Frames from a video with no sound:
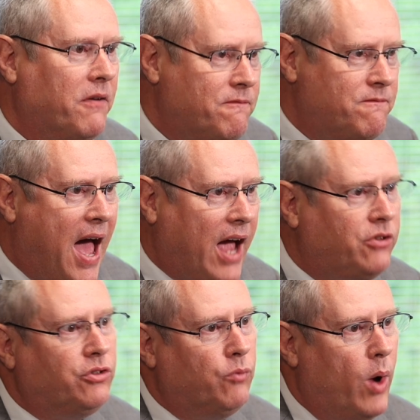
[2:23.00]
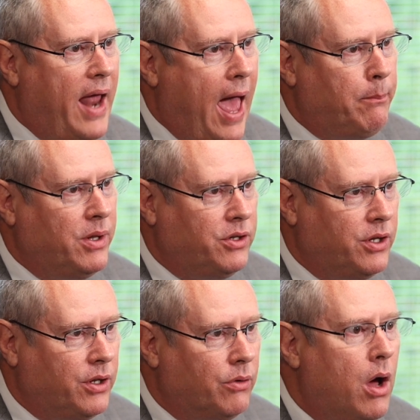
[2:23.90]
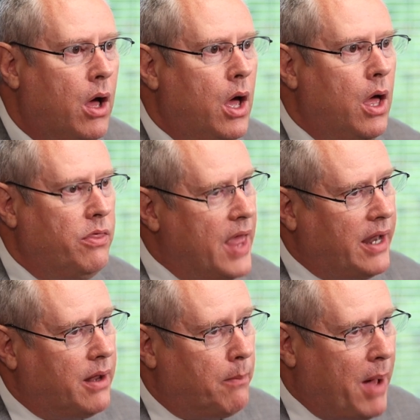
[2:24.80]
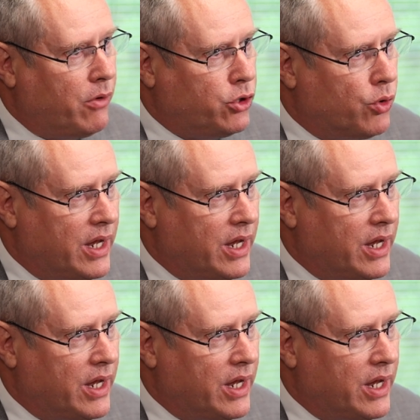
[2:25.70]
the facts of what happened to you, then about your